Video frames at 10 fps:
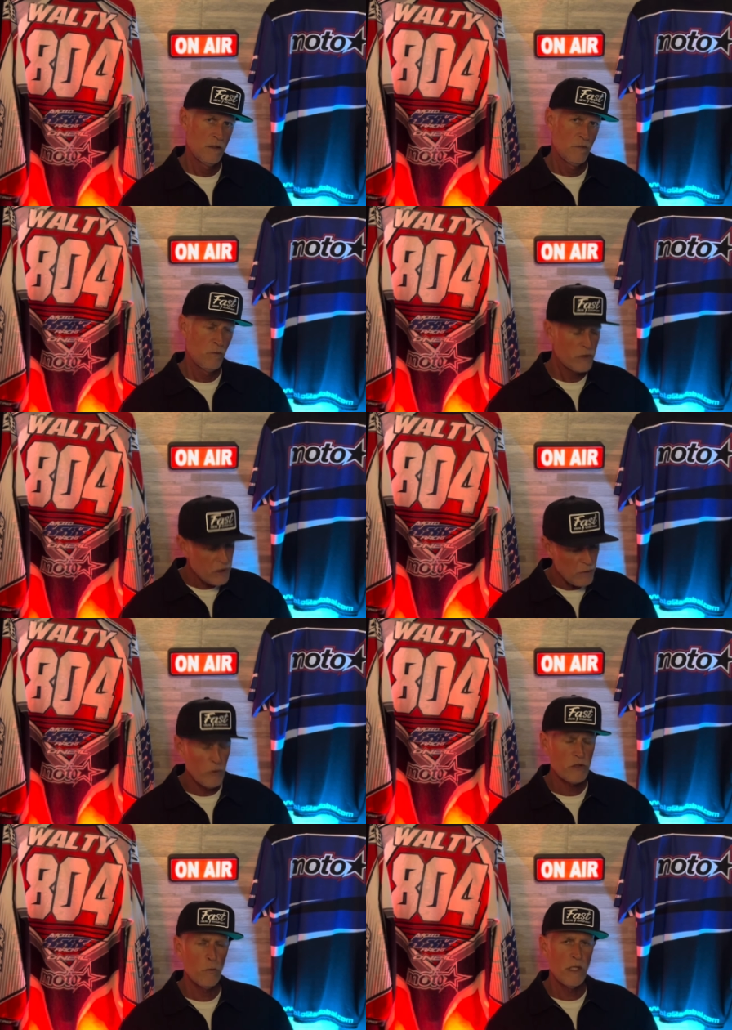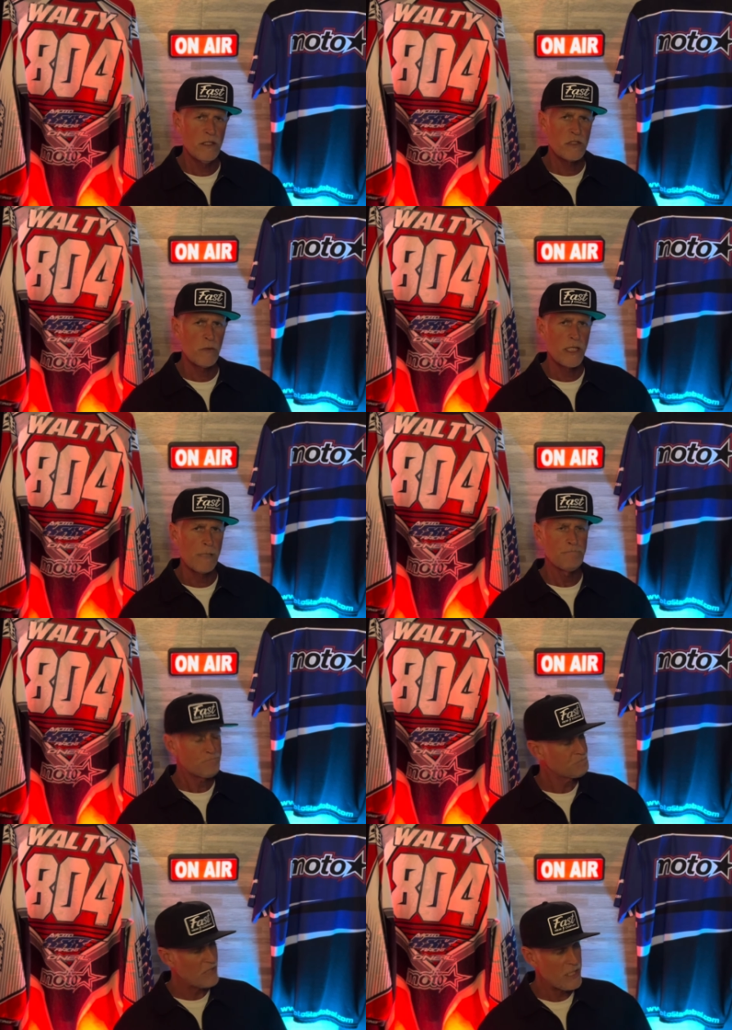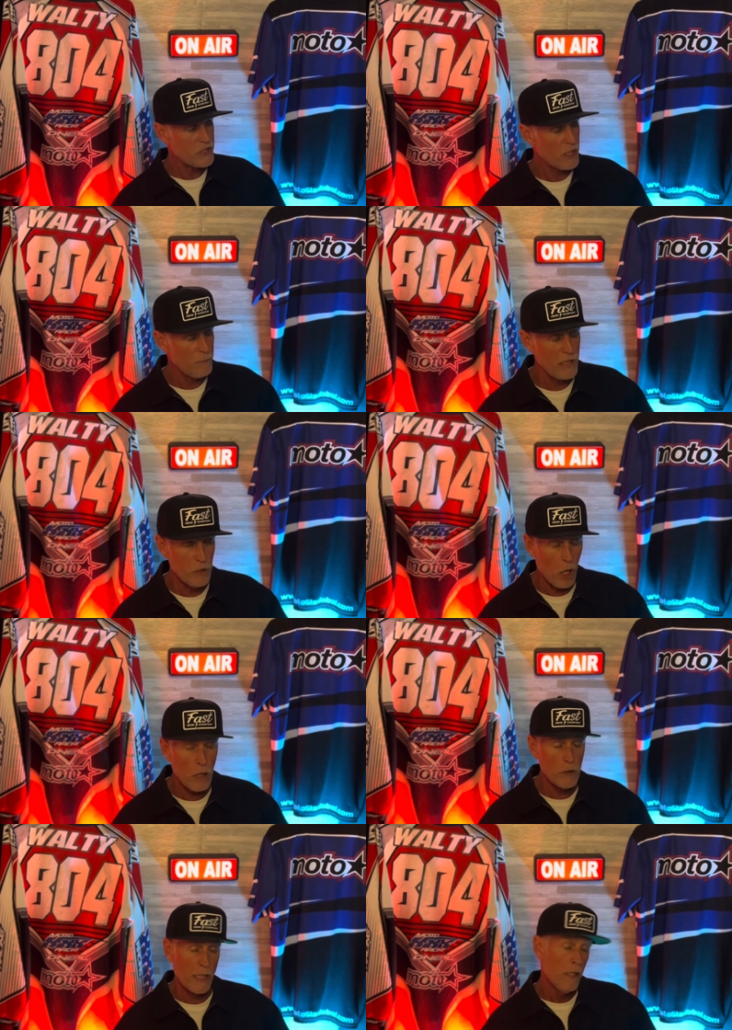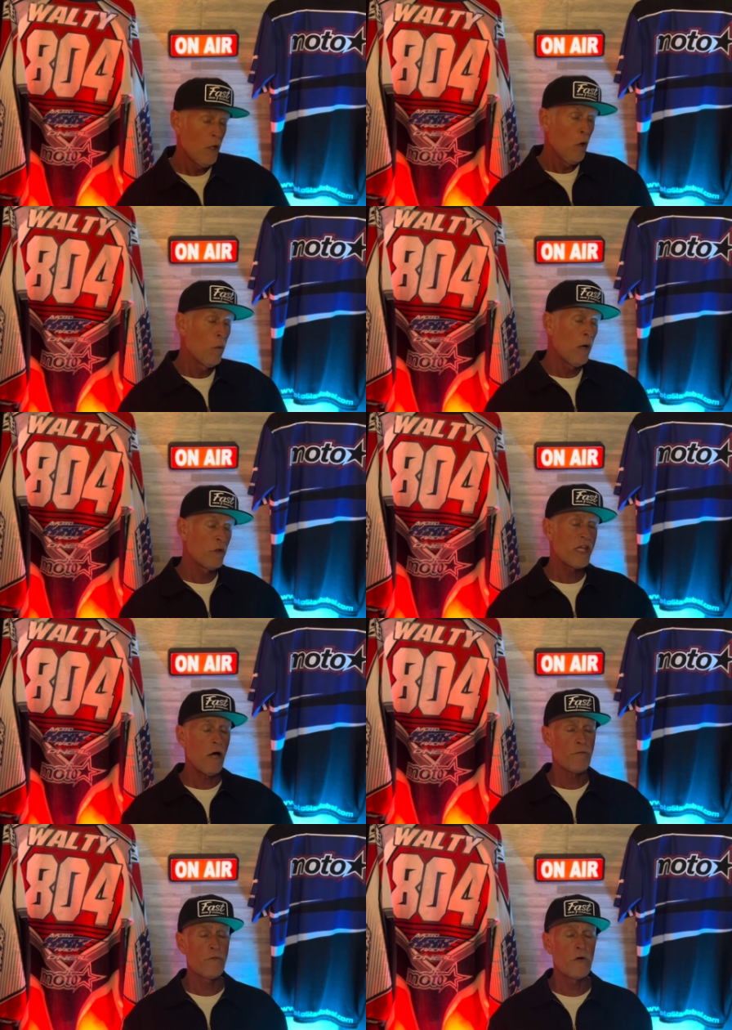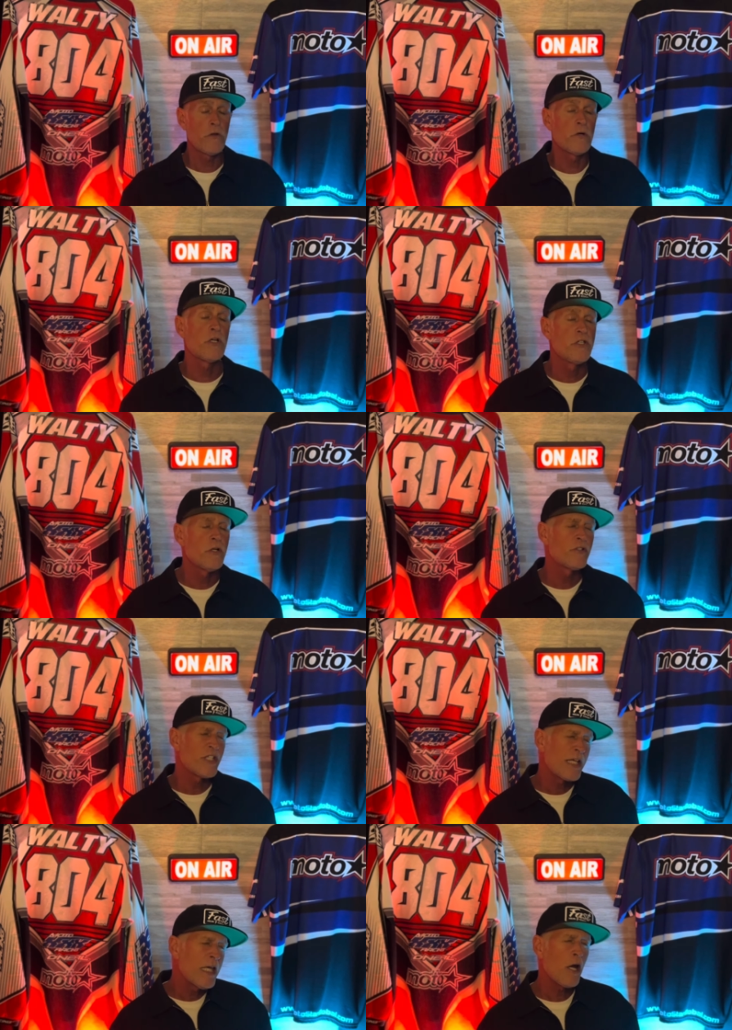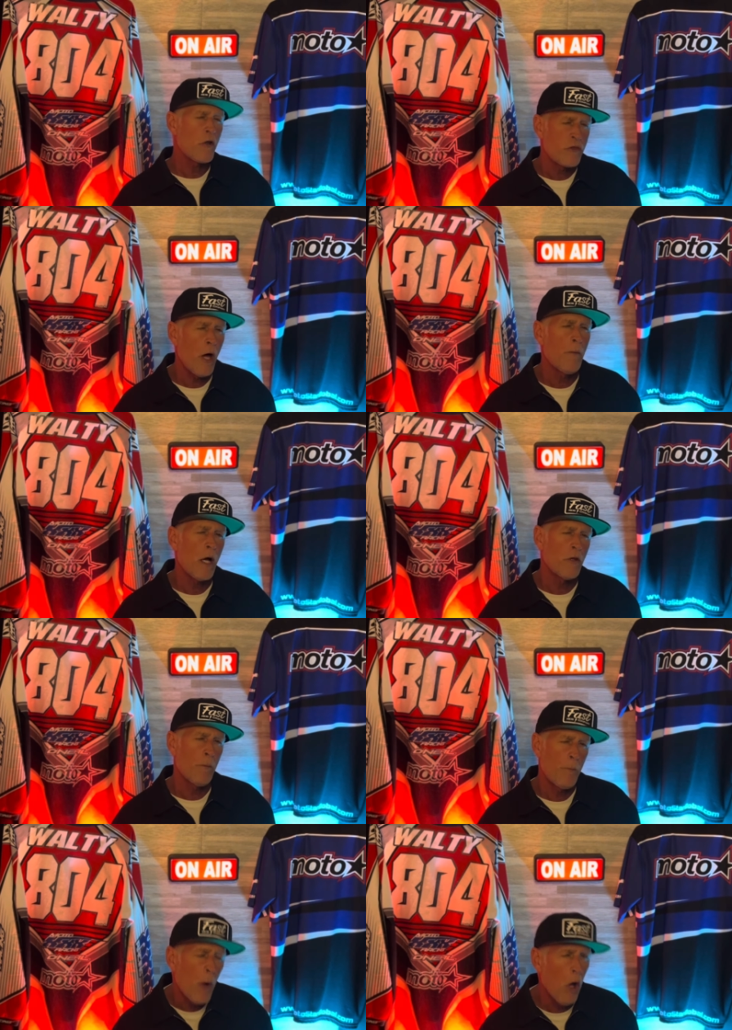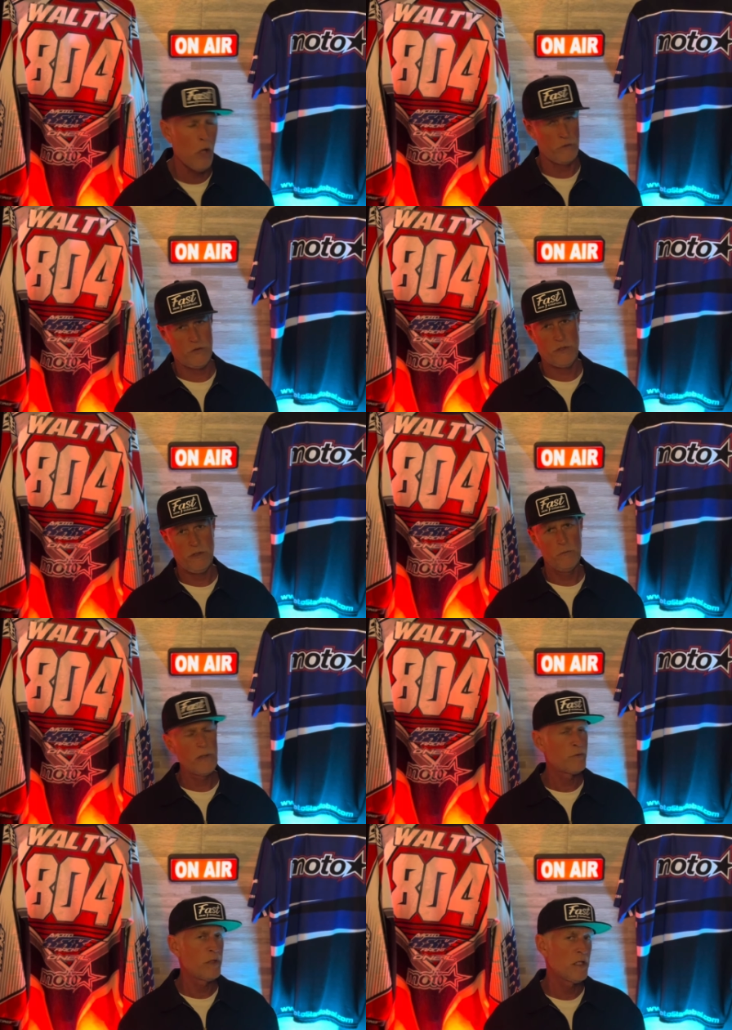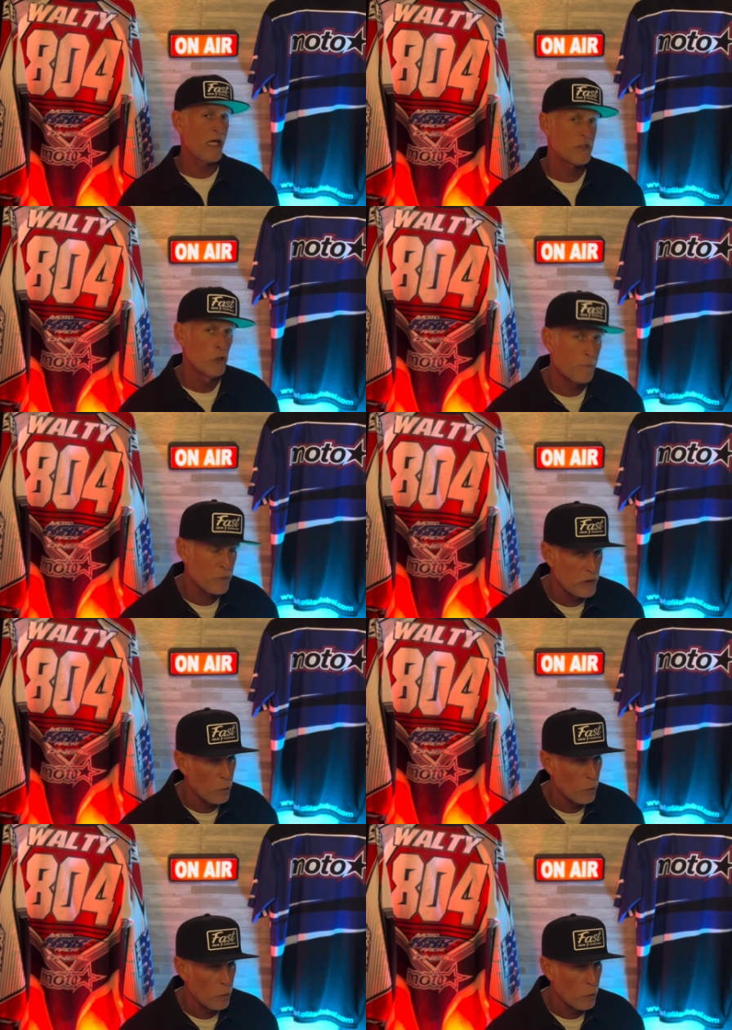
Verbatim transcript: with, with the win this weekend? It's going to be gnarly. Well, without further ado, to get our thumb on the pulse, read between the lines and look between the